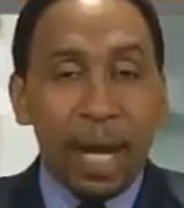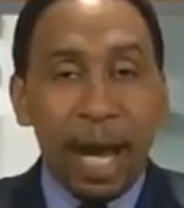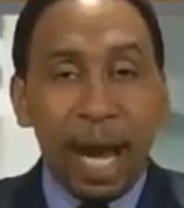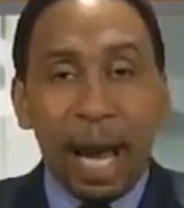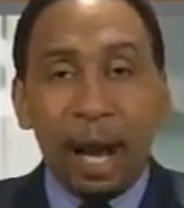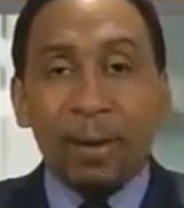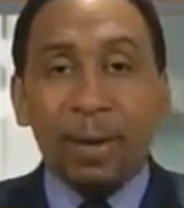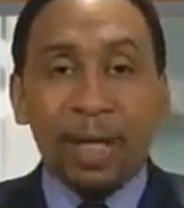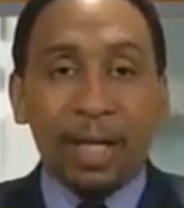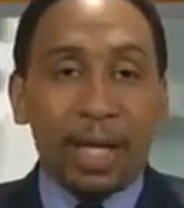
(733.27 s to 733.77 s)

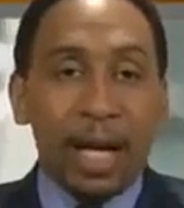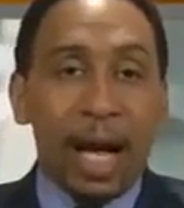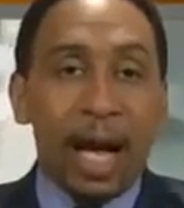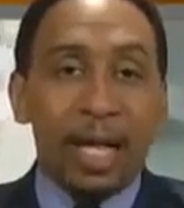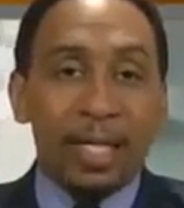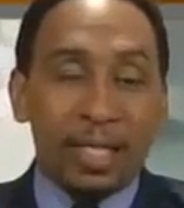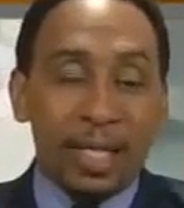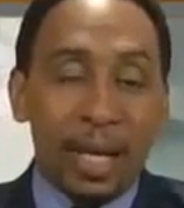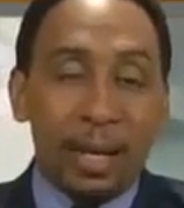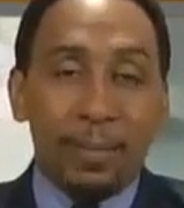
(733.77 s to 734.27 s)
how in
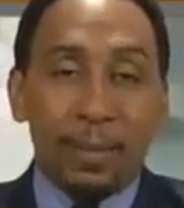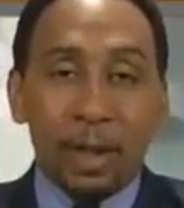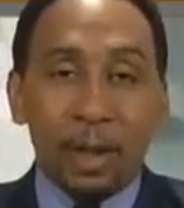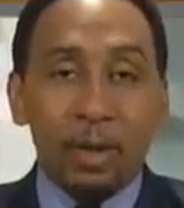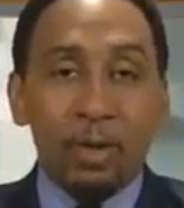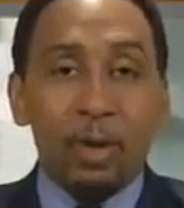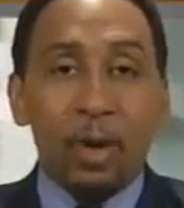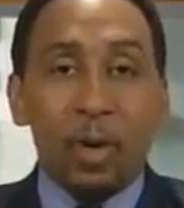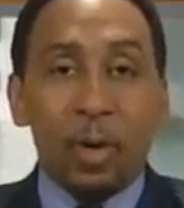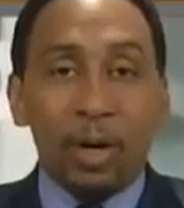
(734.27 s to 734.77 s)
God's name are
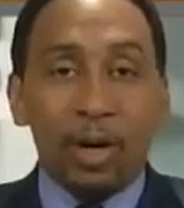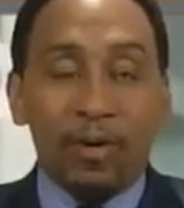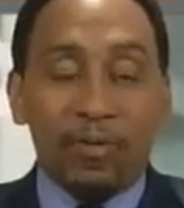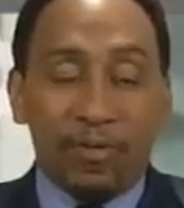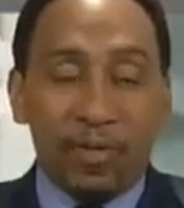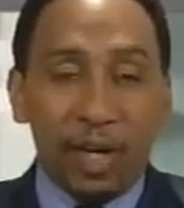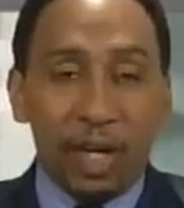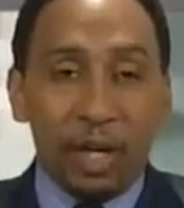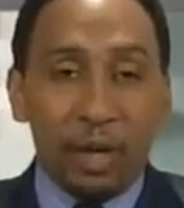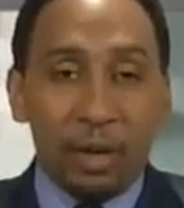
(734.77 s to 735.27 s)
you going to
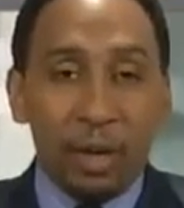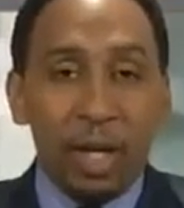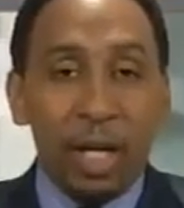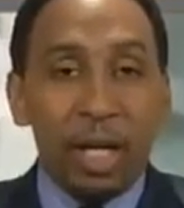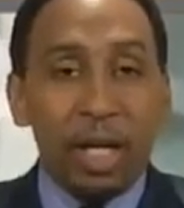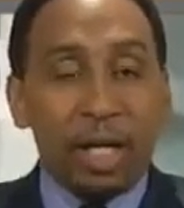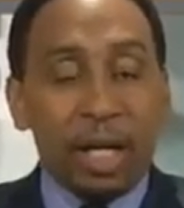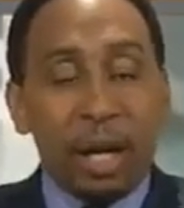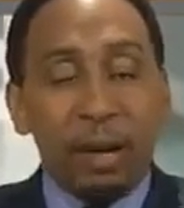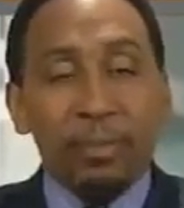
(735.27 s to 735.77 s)
feel
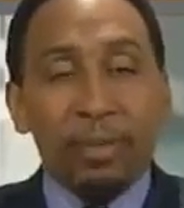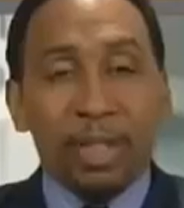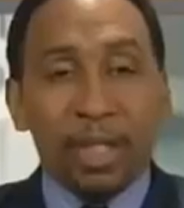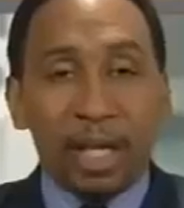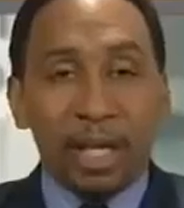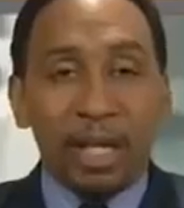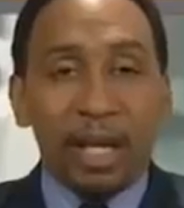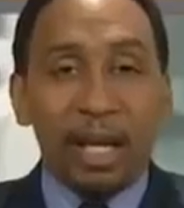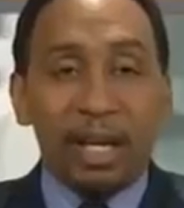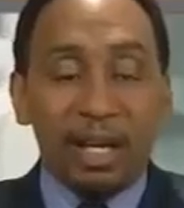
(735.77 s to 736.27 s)
come
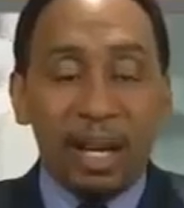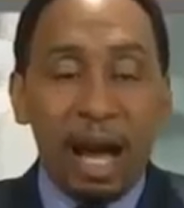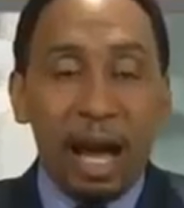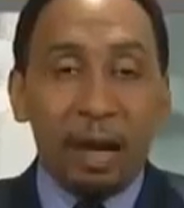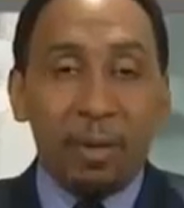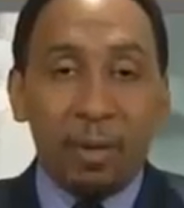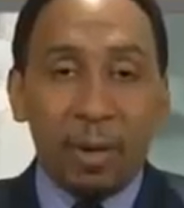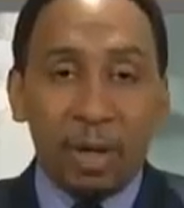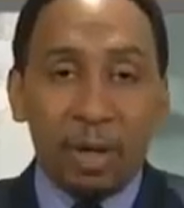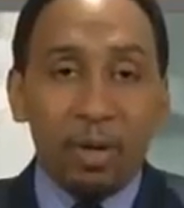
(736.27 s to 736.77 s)
Sunday
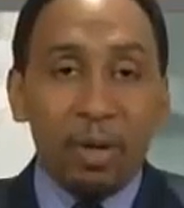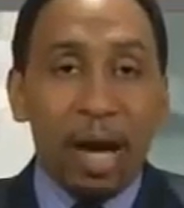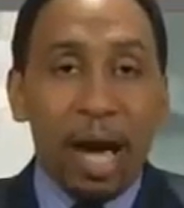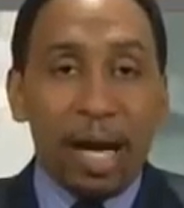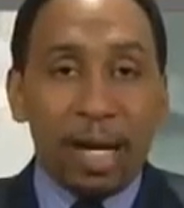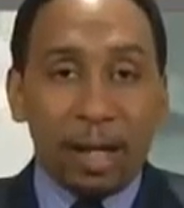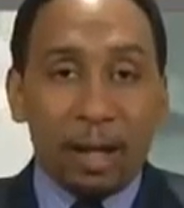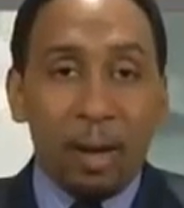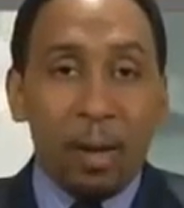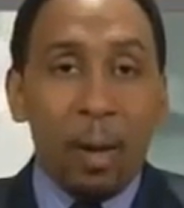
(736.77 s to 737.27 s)
night when you
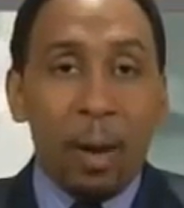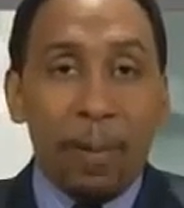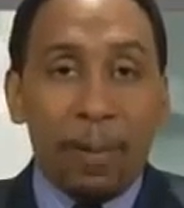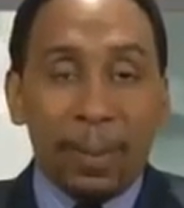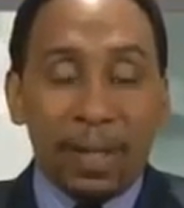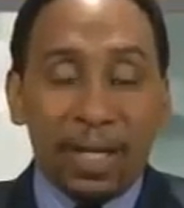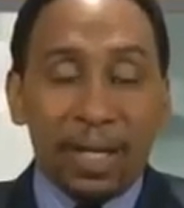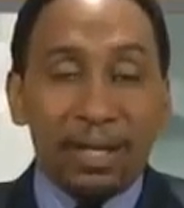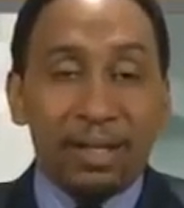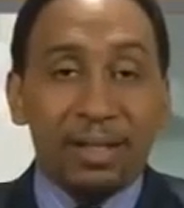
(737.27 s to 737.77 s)
got to go
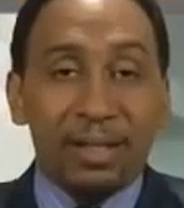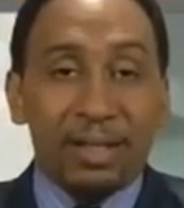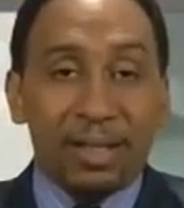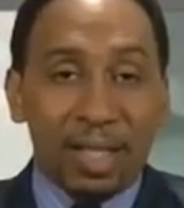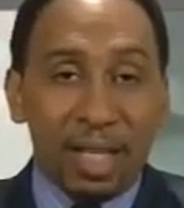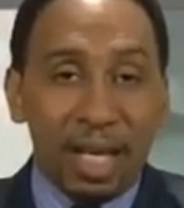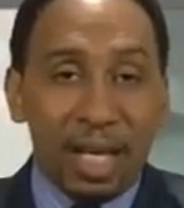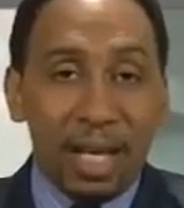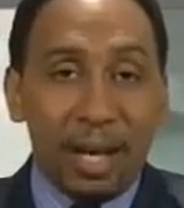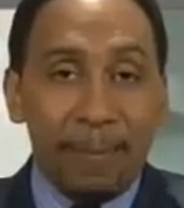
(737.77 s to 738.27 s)
up against a
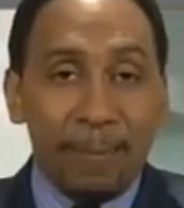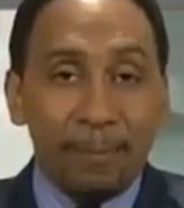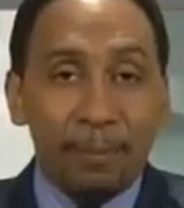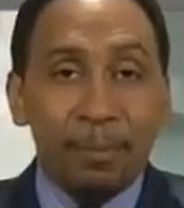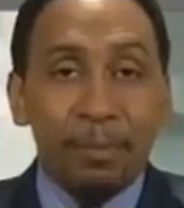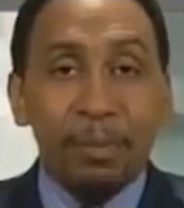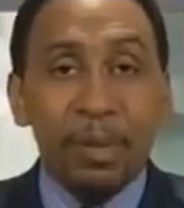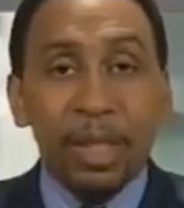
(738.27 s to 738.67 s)
team